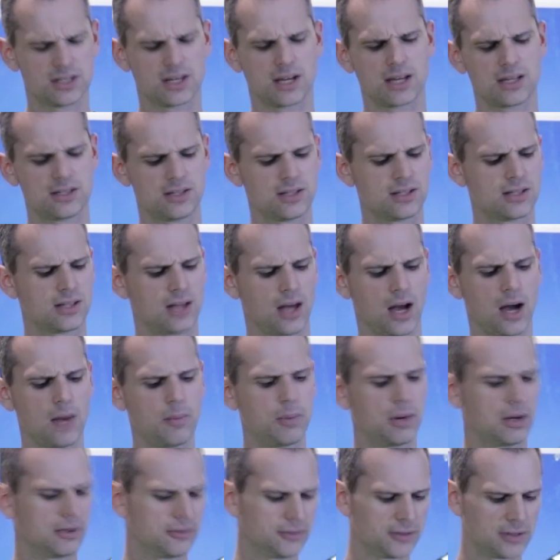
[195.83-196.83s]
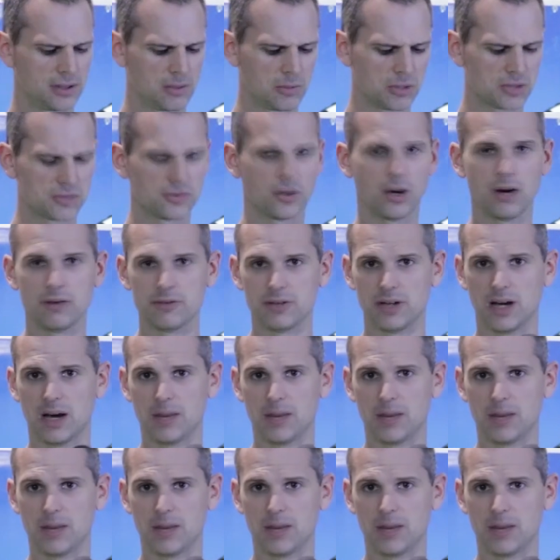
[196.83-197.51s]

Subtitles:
I guess it's the upper for the MX-5, an